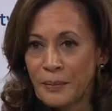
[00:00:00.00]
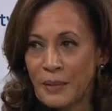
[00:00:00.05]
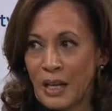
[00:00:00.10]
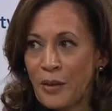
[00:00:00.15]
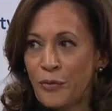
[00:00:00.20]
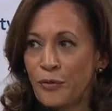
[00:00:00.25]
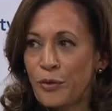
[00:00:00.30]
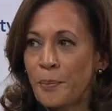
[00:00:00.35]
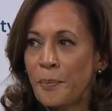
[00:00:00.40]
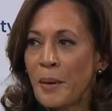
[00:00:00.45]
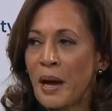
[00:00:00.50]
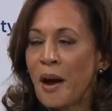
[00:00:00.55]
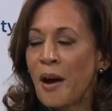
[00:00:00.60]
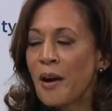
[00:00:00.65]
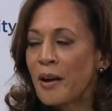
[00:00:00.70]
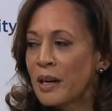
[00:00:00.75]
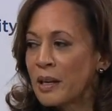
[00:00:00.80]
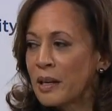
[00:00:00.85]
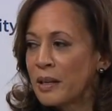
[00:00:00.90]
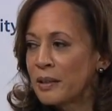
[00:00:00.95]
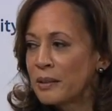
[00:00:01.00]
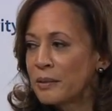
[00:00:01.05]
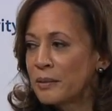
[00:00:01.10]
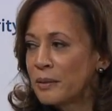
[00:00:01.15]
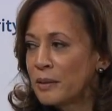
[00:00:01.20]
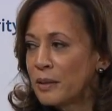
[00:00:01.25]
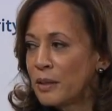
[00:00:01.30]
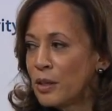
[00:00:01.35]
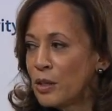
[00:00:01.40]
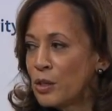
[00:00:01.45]
if America
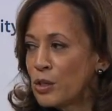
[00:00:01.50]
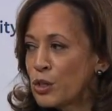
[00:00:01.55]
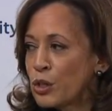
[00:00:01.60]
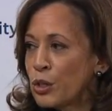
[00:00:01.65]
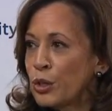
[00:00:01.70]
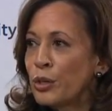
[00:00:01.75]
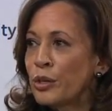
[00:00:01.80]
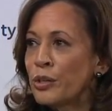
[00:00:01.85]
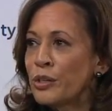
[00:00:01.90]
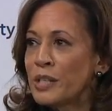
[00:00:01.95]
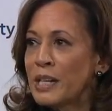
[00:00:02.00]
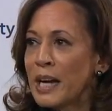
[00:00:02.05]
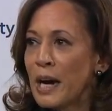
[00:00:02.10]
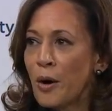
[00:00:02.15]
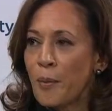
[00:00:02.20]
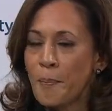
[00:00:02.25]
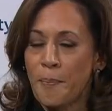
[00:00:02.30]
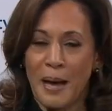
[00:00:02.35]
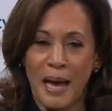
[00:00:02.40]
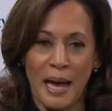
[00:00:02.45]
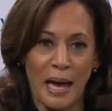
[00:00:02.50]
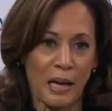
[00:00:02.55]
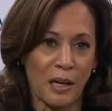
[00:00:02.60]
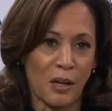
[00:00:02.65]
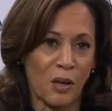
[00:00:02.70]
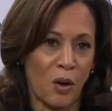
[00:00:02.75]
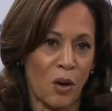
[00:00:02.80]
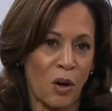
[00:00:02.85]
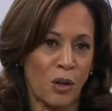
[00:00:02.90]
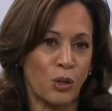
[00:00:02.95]
turned our
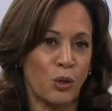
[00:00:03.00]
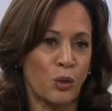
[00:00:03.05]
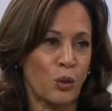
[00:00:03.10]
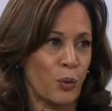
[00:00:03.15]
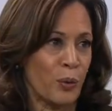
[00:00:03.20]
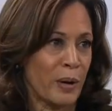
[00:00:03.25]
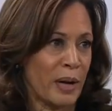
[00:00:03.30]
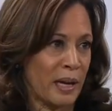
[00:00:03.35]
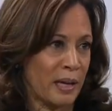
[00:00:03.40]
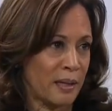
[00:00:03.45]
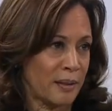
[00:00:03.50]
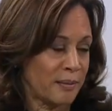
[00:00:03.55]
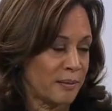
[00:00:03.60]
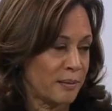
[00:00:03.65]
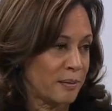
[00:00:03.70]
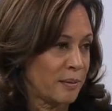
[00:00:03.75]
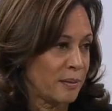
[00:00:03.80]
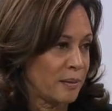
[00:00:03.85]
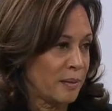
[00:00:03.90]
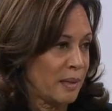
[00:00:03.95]
back on Ukraine